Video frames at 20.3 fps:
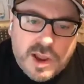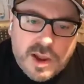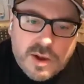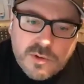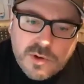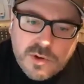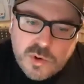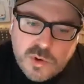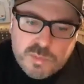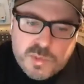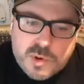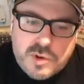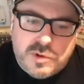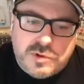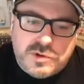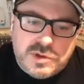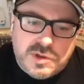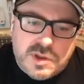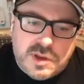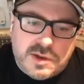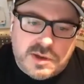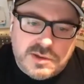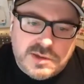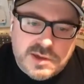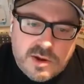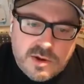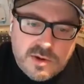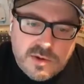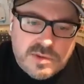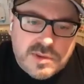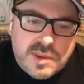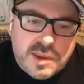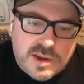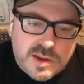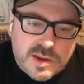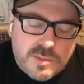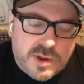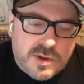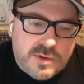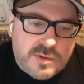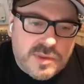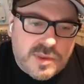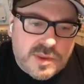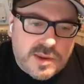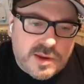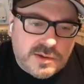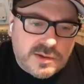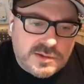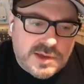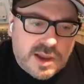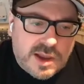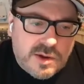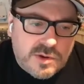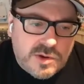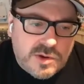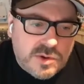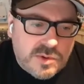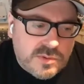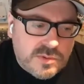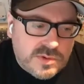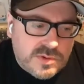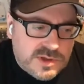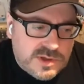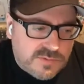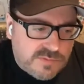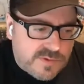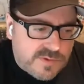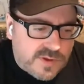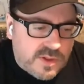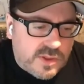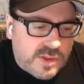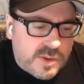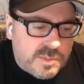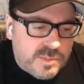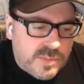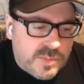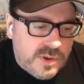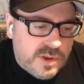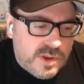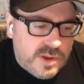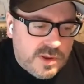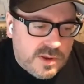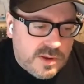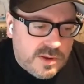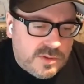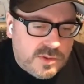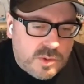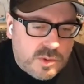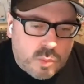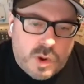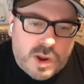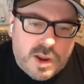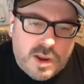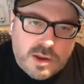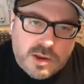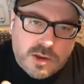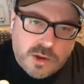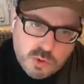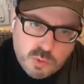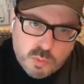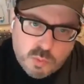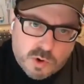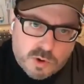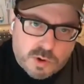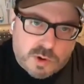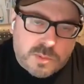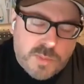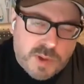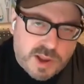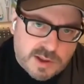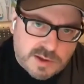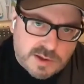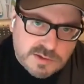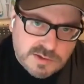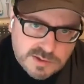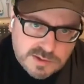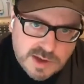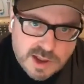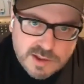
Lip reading: how you approach things, how you think about things, how you develop the way you work best.